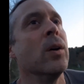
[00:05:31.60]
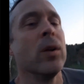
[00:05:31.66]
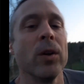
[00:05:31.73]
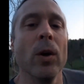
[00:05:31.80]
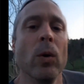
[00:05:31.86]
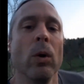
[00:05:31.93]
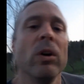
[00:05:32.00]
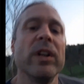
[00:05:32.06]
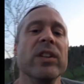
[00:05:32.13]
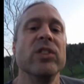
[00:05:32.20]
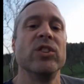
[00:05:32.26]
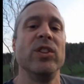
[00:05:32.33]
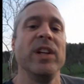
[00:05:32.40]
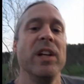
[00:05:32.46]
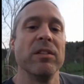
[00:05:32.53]
go look and
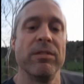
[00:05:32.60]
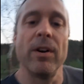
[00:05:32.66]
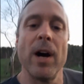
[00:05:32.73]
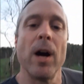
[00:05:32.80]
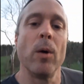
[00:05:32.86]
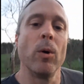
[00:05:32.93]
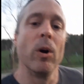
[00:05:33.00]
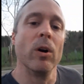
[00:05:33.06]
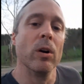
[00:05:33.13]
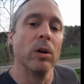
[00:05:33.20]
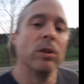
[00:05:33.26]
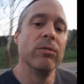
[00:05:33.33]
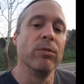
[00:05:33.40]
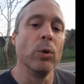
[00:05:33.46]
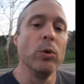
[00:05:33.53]
see if our
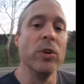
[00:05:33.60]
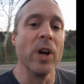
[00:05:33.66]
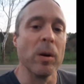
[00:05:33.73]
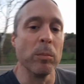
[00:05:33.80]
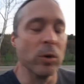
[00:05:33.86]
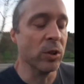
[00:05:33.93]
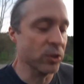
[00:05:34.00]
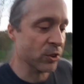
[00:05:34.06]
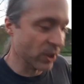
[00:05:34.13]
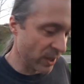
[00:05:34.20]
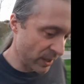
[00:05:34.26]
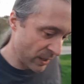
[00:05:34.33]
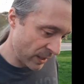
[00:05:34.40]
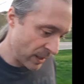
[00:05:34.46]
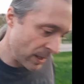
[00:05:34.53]
flu numbers
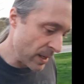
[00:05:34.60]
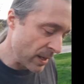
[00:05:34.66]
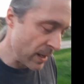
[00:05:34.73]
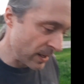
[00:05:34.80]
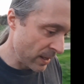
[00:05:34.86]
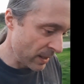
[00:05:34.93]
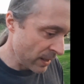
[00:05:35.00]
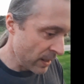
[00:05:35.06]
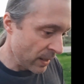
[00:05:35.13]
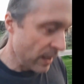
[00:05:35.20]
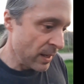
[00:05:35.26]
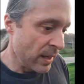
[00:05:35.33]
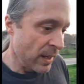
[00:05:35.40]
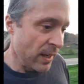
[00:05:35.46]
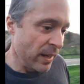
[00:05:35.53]

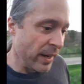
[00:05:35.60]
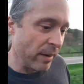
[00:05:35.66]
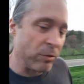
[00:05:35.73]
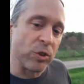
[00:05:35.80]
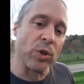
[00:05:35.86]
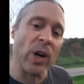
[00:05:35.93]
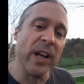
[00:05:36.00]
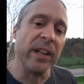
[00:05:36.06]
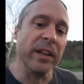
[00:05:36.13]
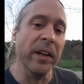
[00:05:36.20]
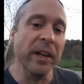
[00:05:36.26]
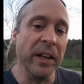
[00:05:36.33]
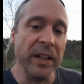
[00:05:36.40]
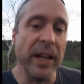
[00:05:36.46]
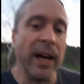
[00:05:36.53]
have shrank in
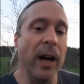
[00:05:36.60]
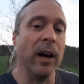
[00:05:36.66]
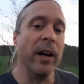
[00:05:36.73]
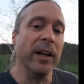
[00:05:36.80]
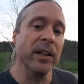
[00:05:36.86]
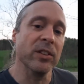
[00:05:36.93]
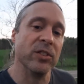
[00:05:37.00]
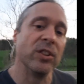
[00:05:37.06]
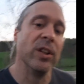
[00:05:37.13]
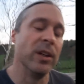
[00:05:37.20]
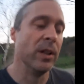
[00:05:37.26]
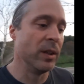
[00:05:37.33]
any areas.